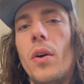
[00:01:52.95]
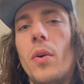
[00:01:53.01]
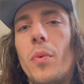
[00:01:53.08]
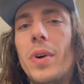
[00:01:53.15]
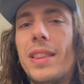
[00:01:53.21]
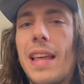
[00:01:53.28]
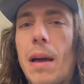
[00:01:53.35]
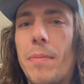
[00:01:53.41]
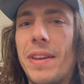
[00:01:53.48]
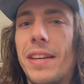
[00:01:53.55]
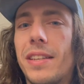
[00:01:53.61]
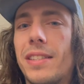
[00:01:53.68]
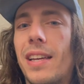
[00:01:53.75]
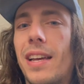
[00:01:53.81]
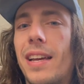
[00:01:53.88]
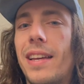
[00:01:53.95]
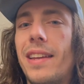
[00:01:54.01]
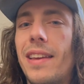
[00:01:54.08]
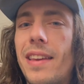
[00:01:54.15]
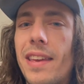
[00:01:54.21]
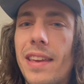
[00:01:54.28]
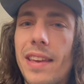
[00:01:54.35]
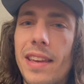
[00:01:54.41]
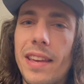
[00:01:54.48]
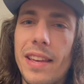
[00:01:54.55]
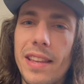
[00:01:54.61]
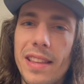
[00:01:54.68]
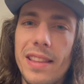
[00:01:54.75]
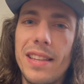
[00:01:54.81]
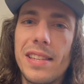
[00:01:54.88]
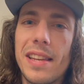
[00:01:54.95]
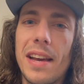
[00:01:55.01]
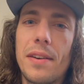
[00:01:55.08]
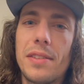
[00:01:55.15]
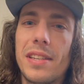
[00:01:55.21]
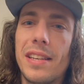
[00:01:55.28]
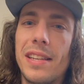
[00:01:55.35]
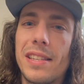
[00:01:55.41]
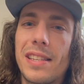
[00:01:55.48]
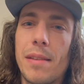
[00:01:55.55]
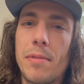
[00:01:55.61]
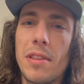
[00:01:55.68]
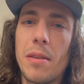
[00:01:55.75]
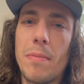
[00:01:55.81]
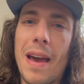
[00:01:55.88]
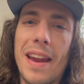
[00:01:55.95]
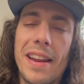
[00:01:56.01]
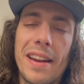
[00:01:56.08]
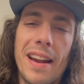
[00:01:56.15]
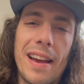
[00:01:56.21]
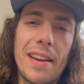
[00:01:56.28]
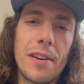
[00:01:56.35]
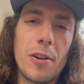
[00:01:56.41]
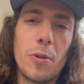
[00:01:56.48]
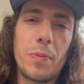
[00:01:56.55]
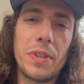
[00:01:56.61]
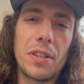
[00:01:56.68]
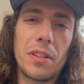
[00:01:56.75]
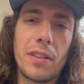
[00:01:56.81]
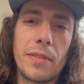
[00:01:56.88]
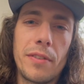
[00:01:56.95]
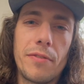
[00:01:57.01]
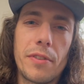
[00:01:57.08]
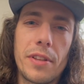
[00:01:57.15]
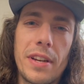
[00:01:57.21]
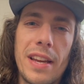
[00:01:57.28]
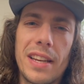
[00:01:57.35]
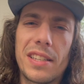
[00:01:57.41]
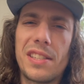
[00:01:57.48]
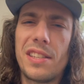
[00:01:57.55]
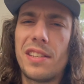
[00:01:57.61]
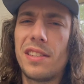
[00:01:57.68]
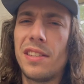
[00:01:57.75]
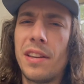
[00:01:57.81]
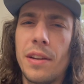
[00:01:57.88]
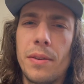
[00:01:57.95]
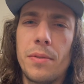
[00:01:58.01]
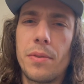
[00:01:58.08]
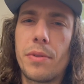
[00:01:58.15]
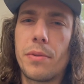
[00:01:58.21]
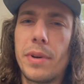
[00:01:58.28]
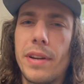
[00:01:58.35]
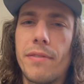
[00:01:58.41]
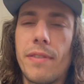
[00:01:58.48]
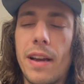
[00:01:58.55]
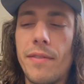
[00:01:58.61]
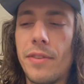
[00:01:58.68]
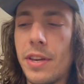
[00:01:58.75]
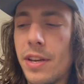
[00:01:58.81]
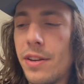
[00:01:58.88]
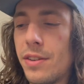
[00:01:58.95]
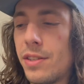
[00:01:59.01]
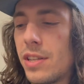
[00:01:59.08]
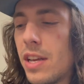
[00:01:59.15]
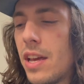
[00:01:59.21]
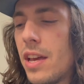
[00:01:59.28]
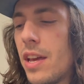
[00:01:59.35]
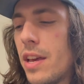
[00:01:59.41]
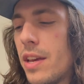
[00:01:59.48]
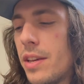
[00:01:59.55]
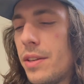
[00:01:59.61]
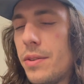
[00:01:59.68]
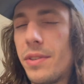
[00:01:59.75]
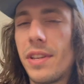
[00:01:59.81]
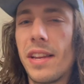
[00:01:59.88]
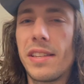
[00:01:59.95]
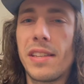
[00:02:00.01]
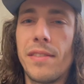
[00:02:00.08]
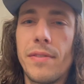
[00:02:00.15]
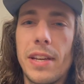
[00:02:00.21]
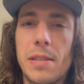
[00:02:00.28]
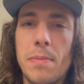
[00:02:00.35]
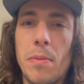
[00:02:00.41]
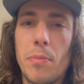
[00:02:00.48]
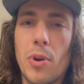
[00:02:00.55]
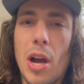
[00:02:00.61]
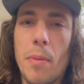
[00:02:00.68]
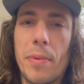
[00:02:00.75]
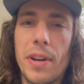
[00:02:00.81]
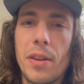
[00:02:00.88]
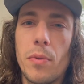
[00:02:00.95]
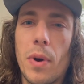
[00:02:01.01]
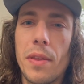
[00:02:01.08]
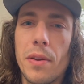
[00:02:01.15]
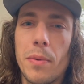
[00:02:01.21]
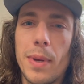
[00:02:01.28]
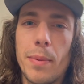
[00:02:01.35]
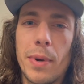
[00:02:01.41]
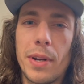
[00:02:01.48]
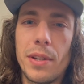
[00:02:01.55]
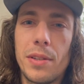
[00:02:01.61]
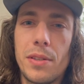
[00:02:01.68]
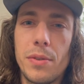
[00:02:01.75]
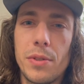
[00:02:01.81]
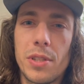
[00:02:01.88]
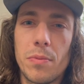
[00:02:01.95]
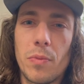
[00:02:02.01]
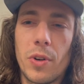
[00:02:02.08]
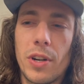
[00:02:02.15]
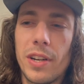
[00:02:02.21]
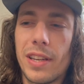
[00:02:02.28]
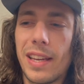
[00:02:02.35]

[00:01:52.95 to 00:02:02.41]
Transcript: With that being said, this house is something that Maddie and I are hoping to live in for the next, you know, three to five years. Use it as an investment property, whether we want to do some work